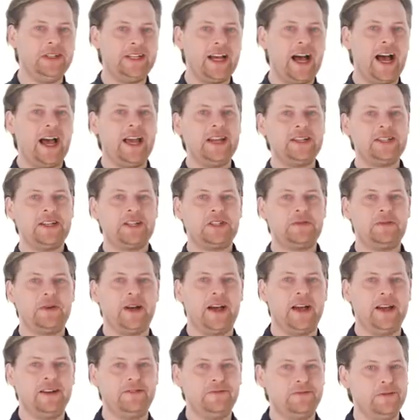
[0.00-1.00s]
and get it ready to
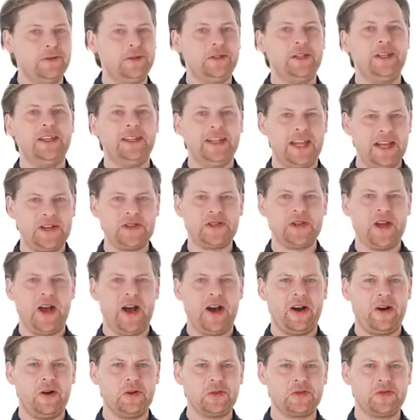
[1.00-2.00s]
use again for the
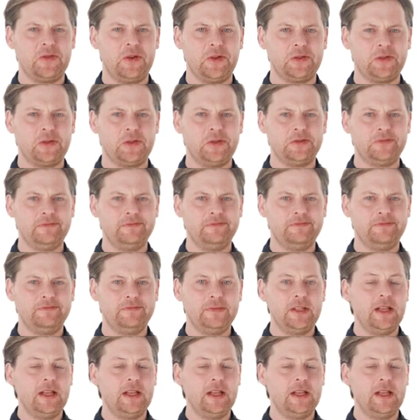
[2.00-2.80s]
next challenge.